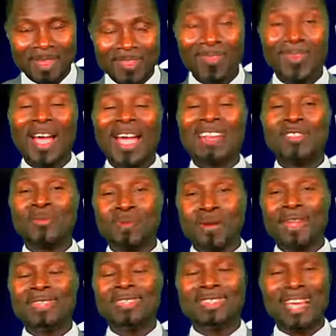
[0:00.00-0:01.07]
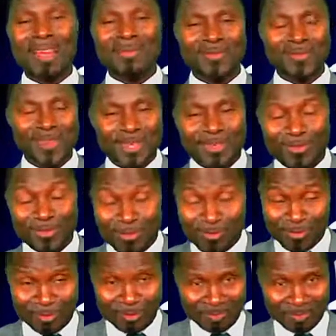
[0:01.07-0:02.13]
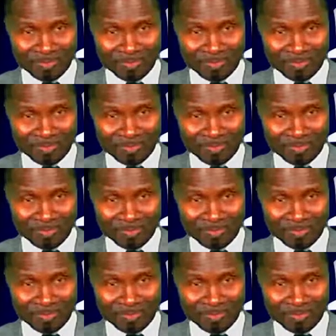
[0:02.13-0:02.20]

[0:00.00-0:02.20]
So at this point, I'm going to